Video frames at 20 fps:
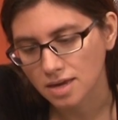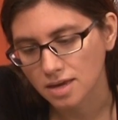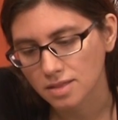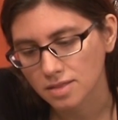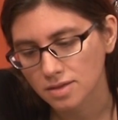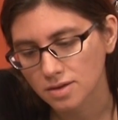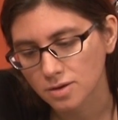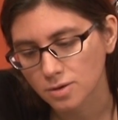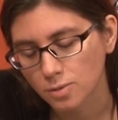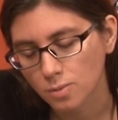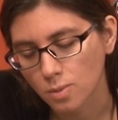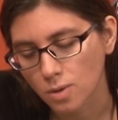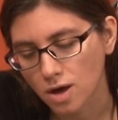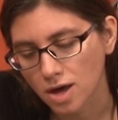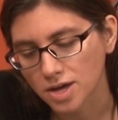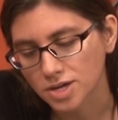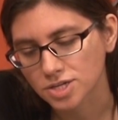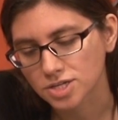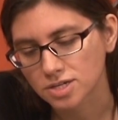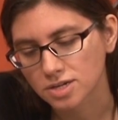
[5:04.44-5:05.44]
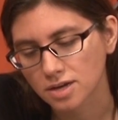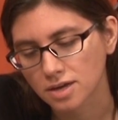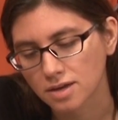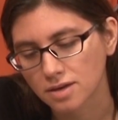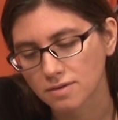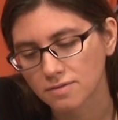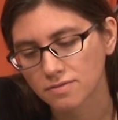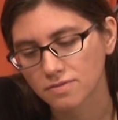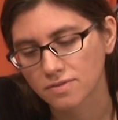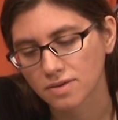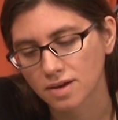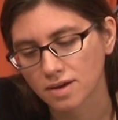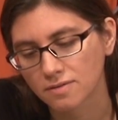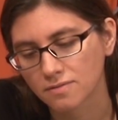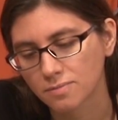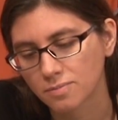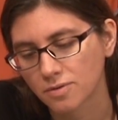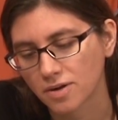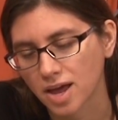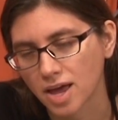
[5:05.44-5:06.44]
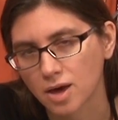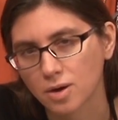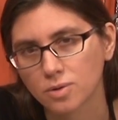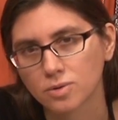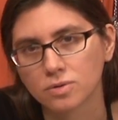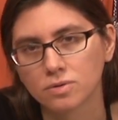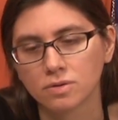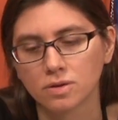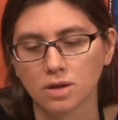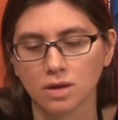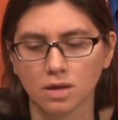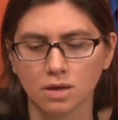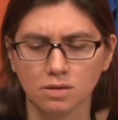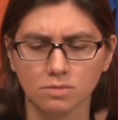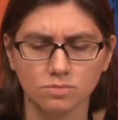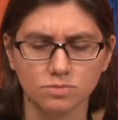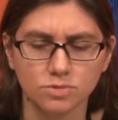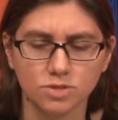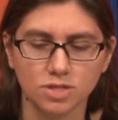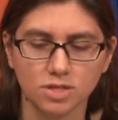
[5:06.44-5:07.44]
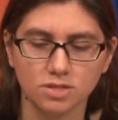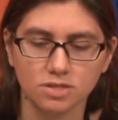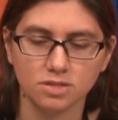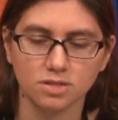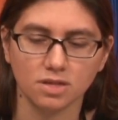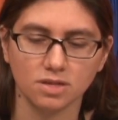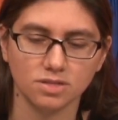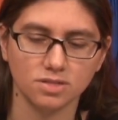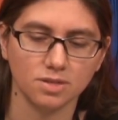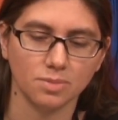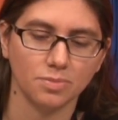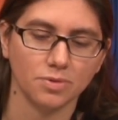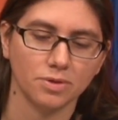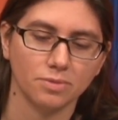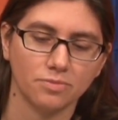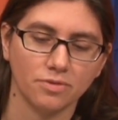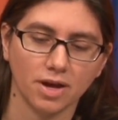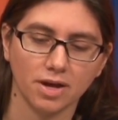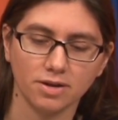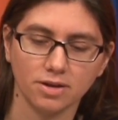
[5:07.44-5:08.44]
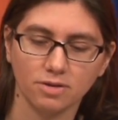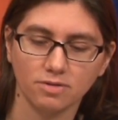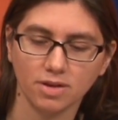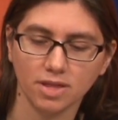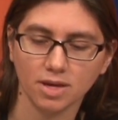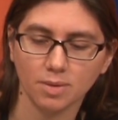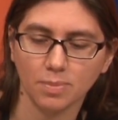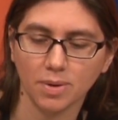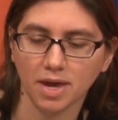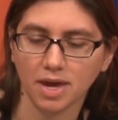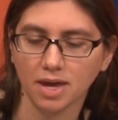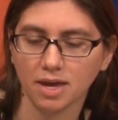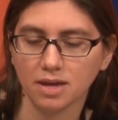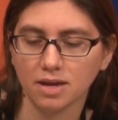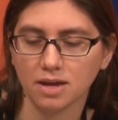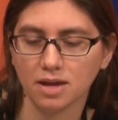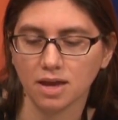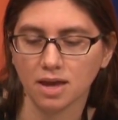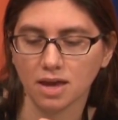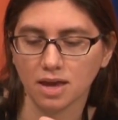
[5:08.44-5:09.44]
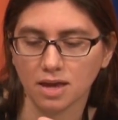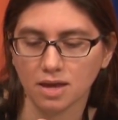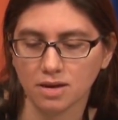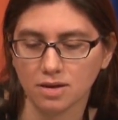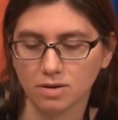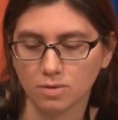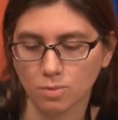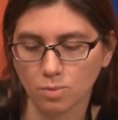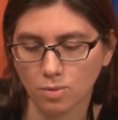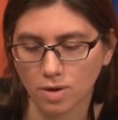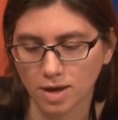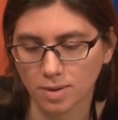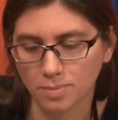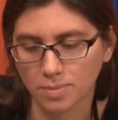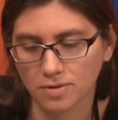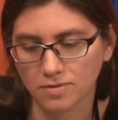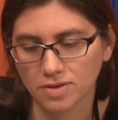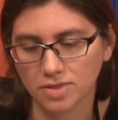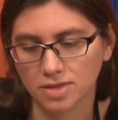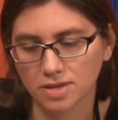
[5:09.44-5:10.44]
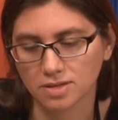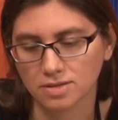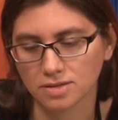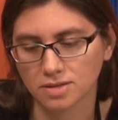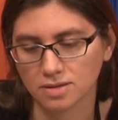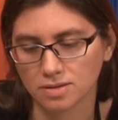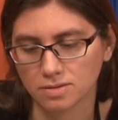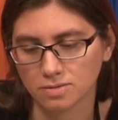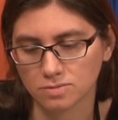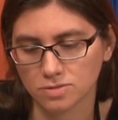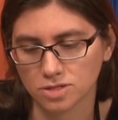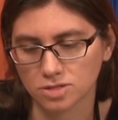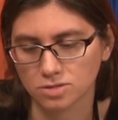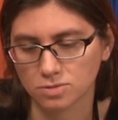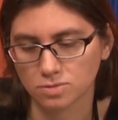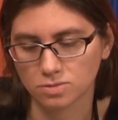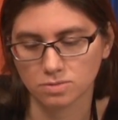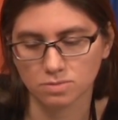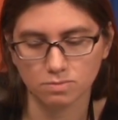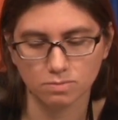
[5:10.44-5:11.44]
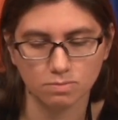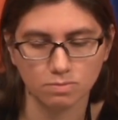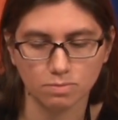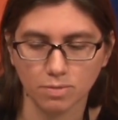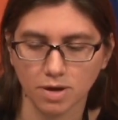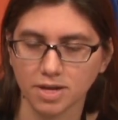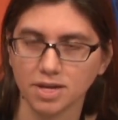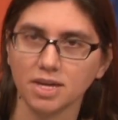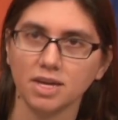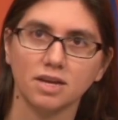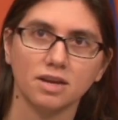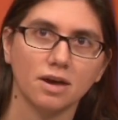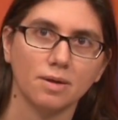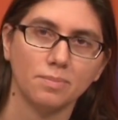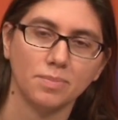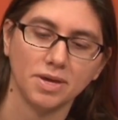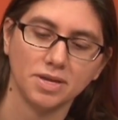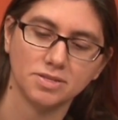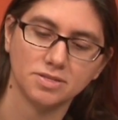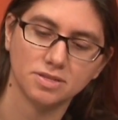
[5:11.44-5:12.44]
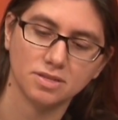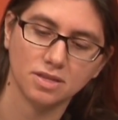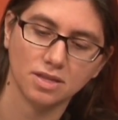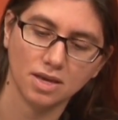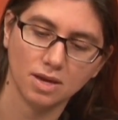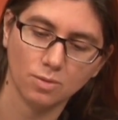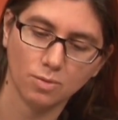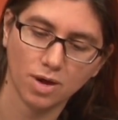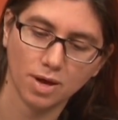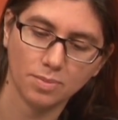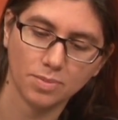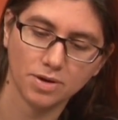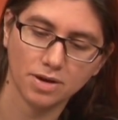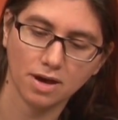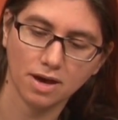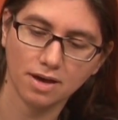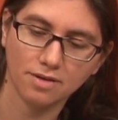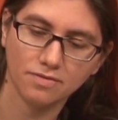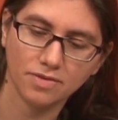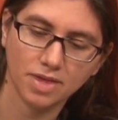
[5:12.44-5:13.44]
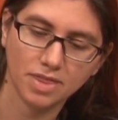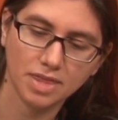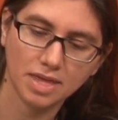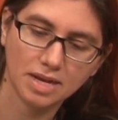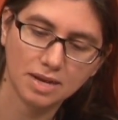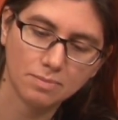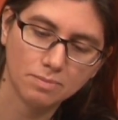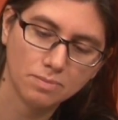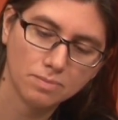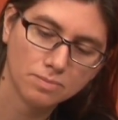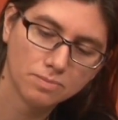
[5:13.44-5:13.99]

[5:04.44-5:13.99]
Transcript: a little wash of brown, just a simple brown acrylic paint, and wipe everything, just muddy it up basically, wipe it off, and then it